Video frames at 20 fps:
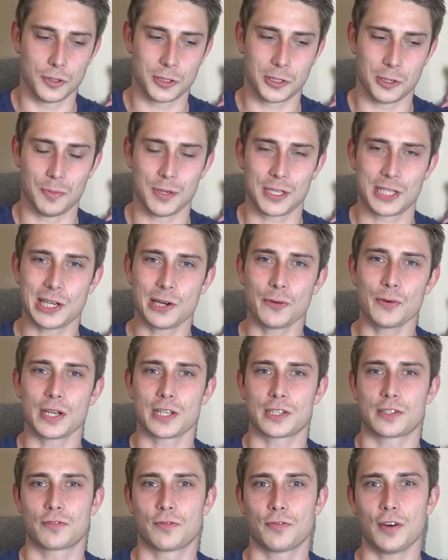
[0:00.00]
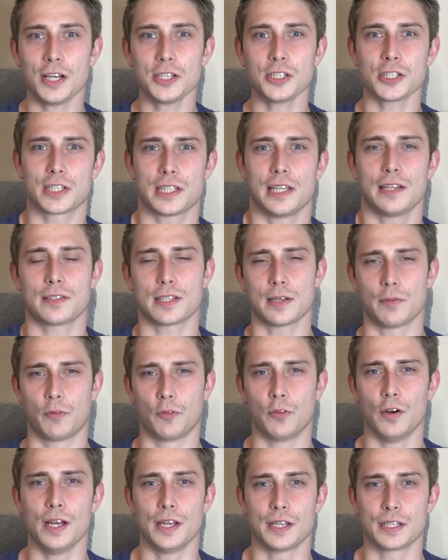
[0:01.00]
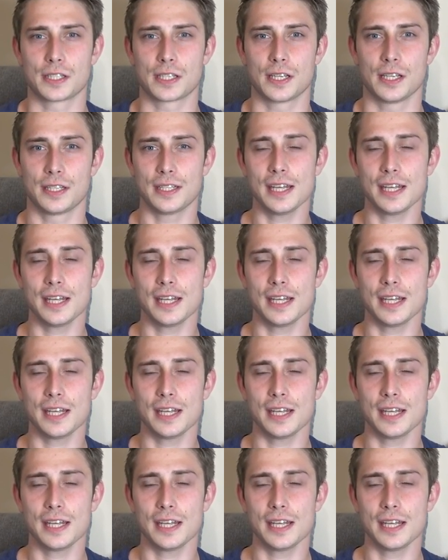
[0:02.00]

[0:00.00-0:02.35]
To be serious, find yourself some friends.